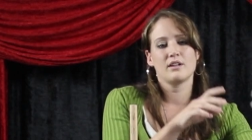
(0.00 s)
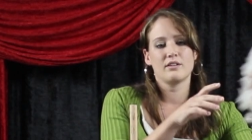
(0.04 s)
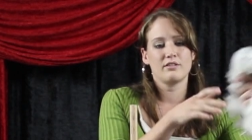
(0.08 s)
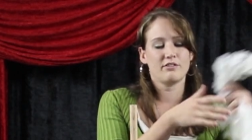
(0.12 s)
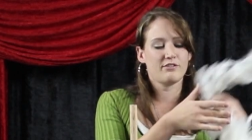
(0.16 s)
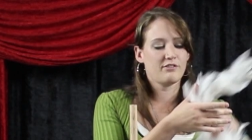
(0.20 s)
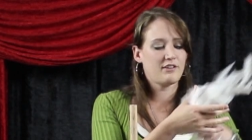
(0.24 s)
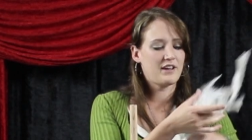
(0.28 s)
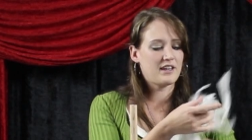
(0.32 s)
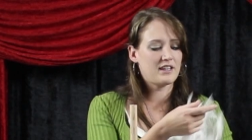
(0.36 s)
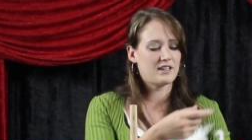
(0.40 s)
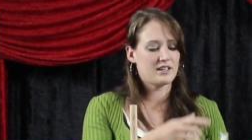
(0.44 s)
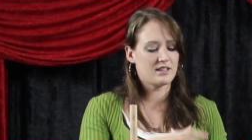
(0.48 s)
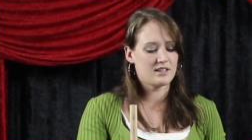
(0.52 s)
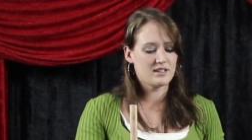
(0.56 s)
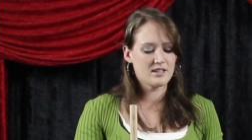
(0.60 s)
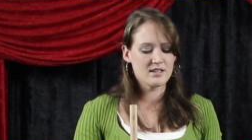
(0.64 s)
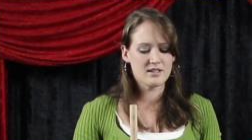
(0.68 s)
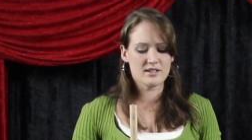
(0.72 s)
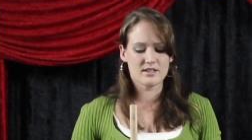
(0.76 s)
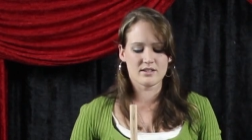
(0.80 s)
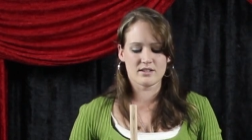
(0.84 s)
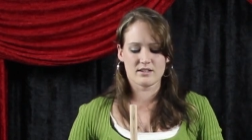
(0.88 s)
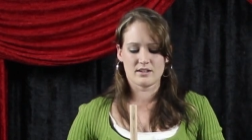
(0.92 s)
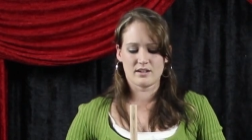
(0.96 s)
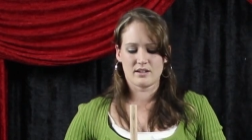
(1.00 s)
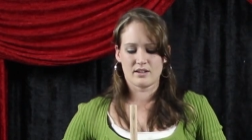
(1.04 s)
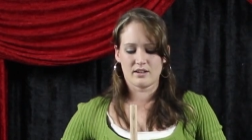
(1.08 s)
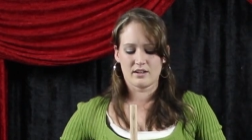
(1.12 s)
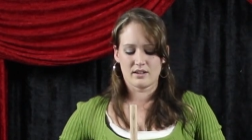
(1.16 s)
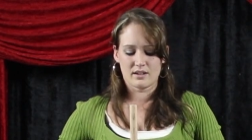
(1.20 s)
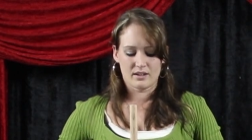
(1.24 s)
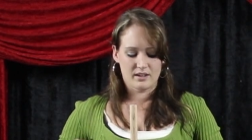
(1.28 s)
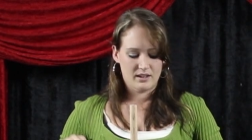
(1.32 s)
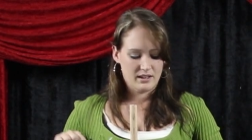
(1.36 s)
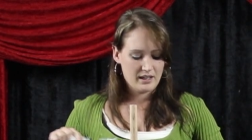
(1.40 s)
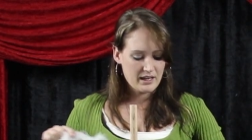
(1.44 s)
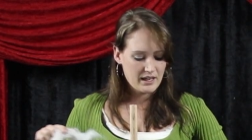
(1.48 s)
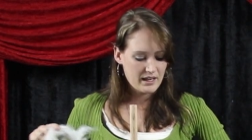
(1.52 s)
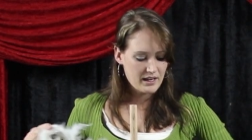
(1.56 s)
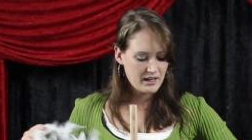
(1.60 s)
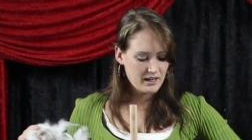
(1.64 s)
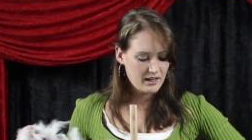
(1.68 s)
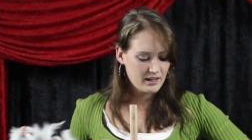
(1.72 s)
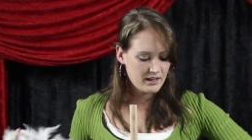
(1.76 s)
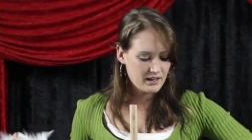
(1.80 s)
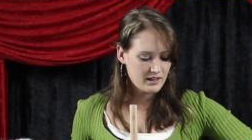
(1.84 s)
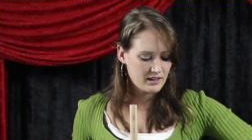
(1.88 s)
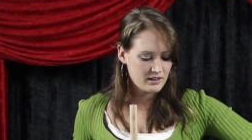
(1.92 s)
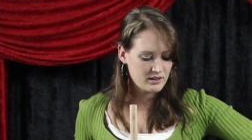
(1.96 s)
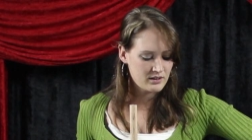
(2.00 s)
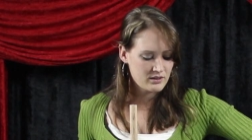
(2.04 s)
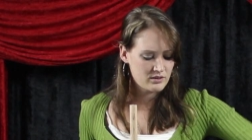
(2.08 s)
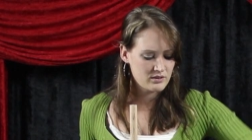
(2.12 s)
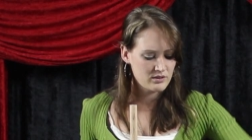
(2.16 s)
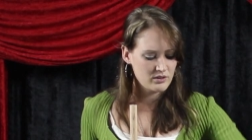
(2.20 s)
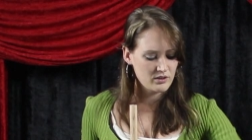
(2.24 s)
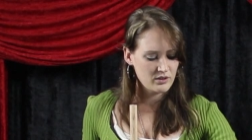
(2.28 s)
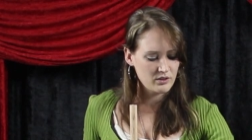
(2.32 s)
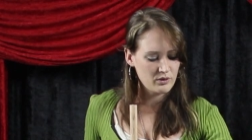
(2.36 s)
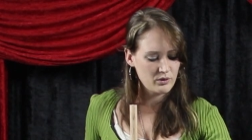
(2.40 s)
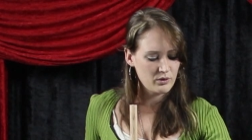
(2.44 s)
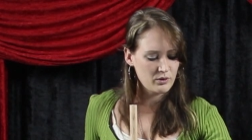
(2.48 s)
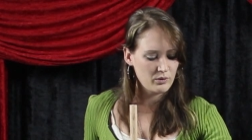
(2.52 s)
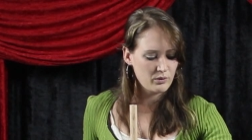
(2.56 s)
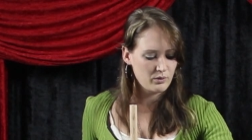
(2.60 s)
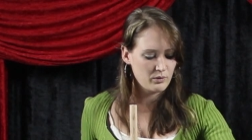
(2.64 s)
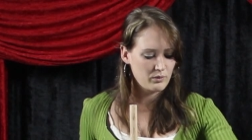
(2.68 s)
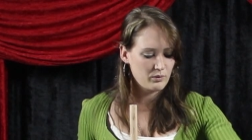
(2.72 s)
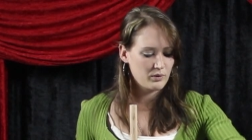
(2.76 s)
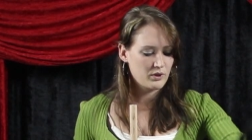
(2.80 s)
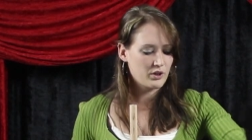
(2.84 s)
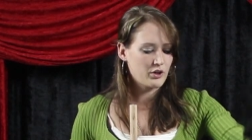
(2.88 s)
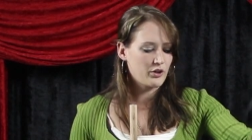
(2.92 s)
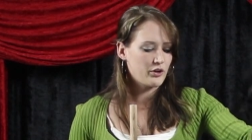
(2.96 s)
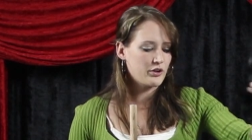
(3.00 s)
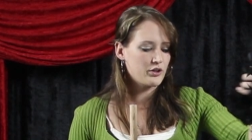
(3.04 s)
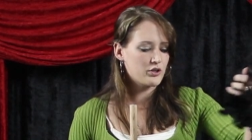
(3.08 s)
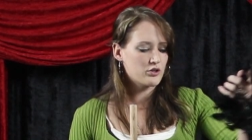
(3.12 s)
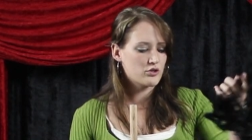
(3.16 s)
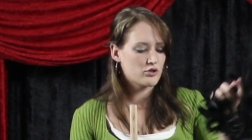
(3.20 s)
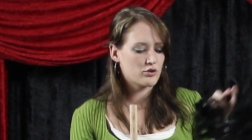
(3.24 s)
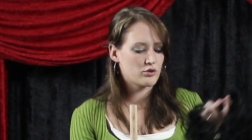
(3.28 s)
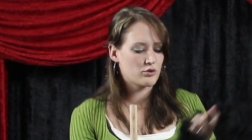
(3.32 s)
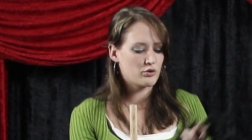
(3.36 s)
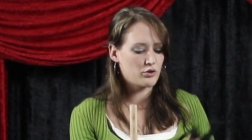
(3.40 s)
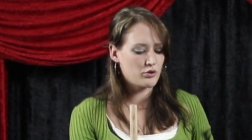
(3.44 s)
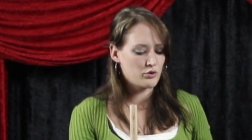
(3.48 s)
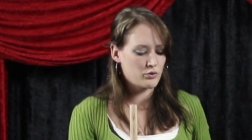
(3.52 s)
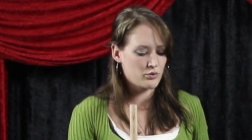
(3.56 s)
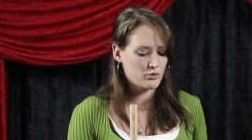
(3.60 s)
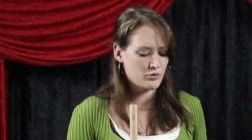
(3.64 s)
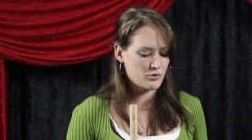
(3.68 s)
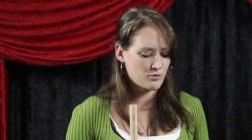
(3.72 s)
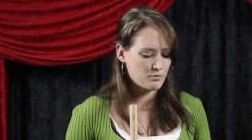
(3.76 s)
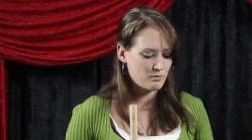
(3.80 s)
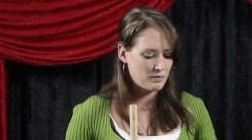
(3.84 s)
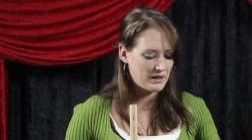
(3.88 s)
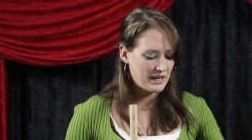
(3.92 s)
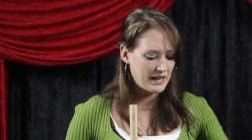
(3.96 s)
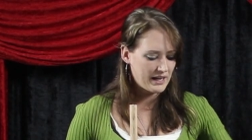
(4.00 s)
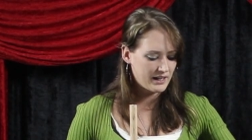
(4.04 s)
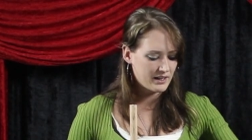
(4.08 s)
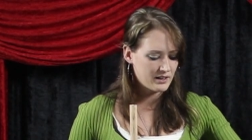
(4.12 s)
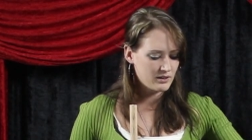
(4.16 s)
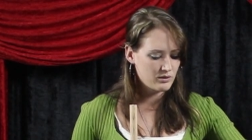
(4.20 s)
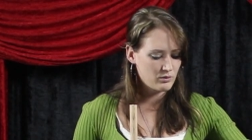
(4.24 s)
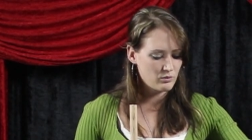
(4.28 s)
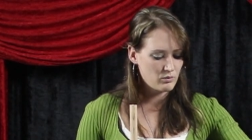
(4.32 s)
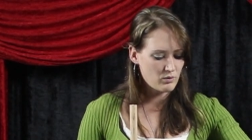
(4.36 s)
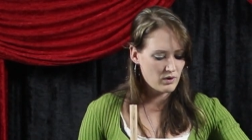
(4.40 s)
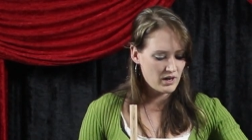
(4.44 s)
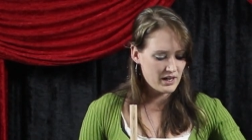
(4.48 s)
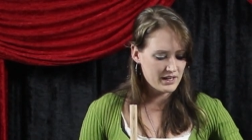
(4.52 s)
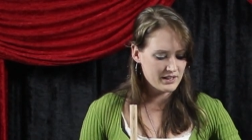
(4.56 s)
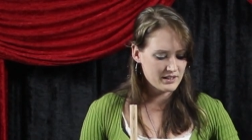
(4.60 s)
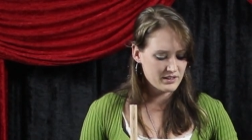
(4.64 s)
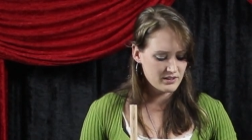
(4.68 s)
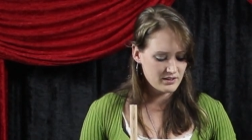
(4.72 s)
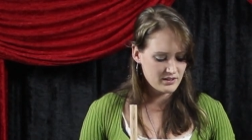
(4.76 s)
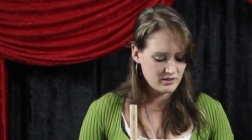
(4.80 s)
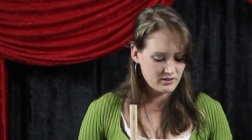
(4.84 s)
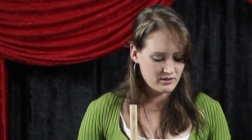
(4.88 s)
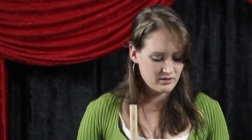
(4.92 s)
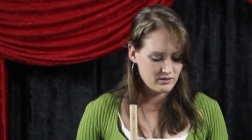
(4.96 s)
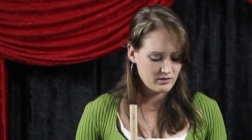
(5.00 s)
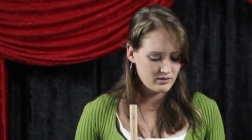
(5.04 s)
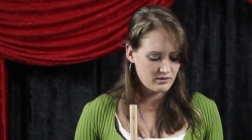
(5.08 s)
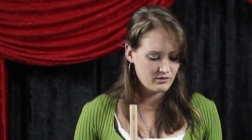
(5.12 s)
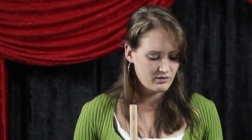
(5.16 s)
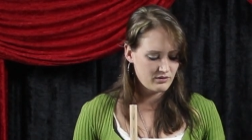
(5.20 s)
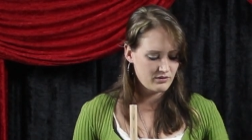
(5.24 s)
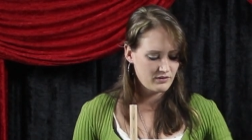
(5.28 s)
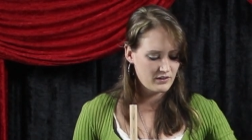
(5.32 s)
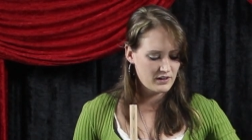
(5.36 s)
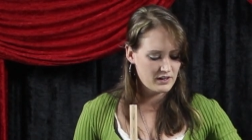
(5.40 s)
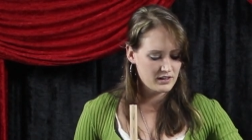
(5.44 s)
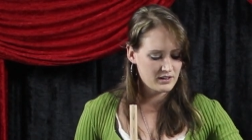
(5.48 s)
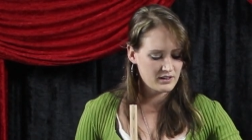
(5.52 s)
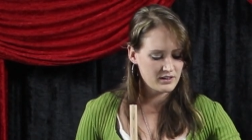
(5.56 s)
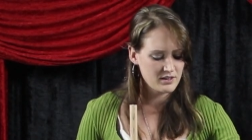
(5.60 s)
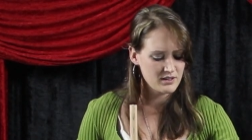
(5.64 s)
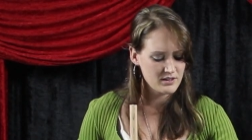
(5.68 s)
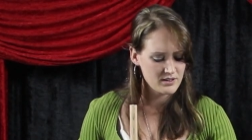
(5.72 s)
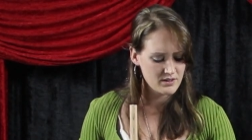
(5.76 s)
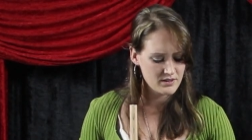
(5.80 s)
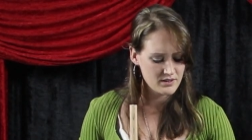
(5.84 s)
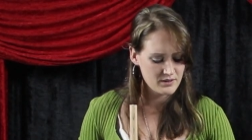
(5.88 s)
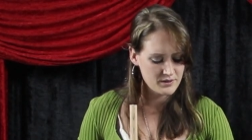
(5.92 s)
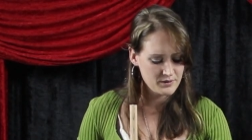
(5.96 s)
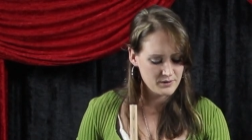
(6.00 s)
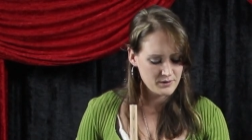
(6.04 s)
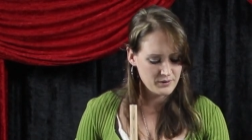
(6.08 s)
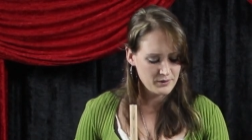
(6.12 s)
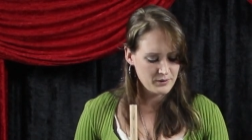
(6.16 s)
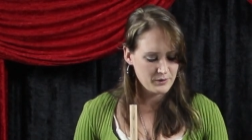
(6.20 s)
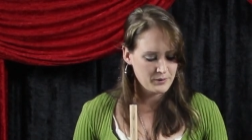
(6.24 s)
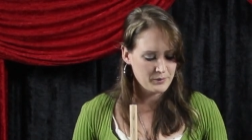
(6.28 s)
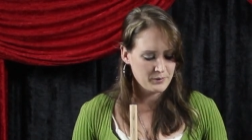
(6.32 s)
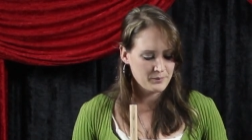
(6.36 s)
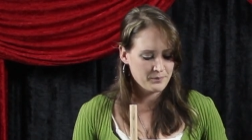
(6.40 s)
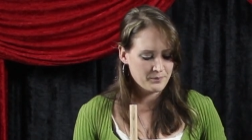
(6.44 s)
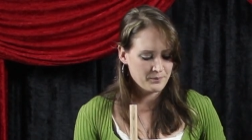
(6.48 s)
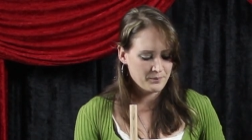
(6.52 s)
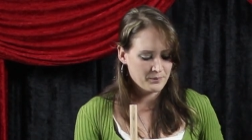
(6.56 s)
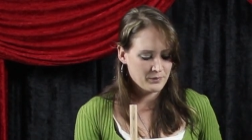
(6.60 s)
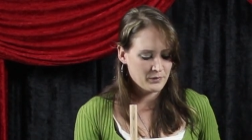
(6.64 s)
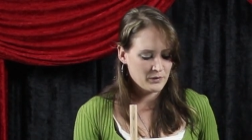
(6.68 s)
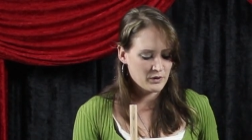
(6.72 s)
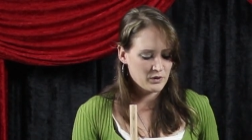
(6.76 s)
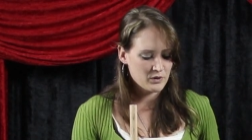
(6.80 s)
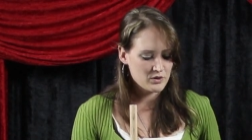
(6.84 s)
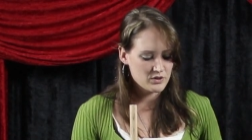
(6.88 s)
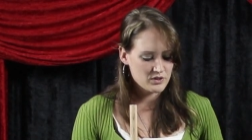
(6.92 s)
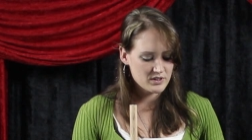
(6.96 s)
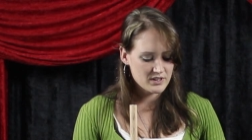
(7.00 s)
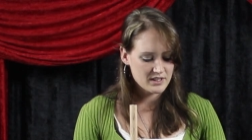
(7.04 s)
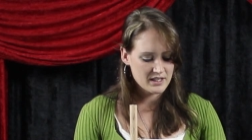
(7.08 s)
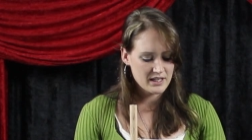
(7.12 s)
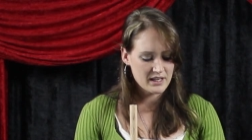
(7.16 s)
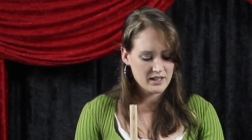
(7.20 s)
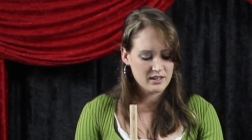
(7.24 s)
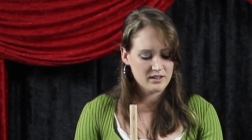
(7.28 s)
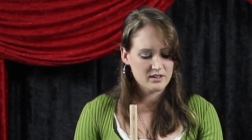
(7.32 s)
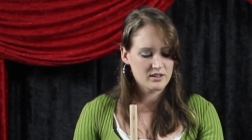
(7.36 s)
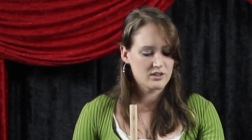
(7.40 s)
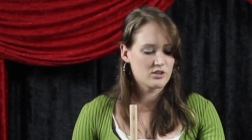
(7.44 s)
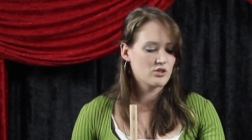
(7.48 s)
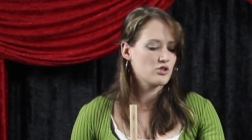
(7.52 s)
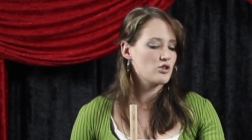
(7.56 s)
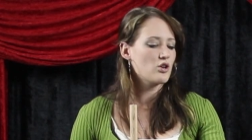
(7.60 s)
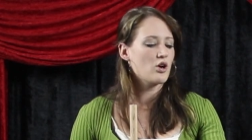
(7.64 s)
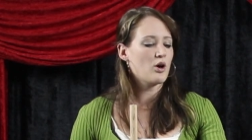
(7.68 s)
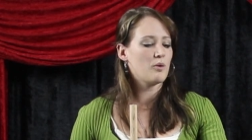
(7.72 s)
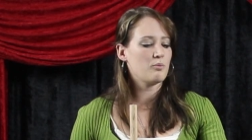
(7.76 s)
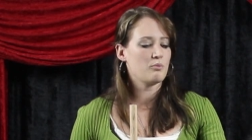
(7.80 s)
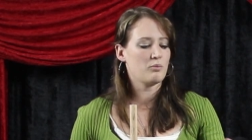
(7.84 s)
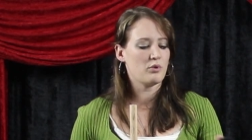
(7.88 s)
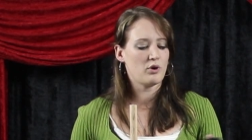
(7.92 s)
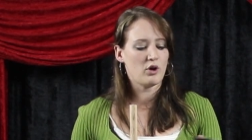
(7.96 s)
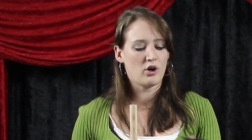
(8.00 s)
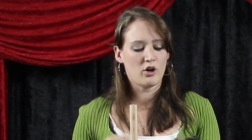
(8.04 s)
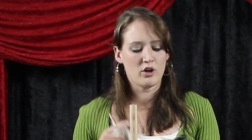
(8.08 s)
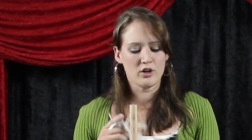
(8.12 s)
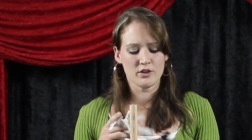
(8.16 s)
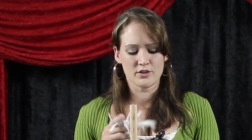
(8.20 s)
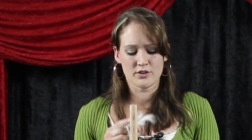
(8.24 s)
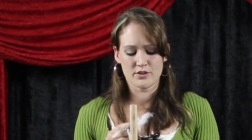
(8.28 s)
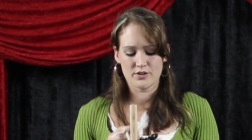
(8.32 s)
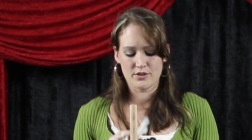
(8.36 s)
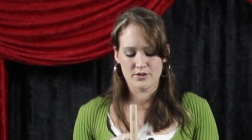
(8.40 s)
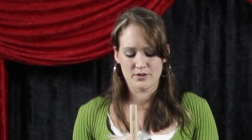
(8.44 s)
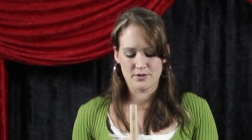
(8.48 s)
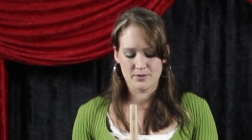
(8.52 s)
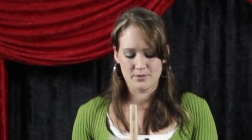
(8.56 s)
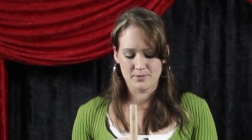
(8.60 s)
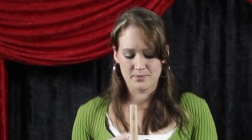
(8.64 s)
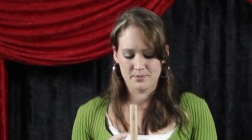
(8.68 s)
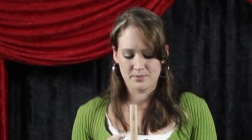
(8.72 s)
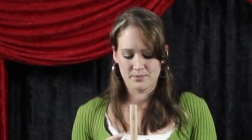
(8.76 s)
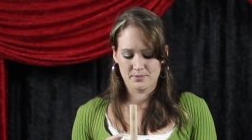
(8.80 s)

feathers, and we're going to use black and white feathers. Take the top part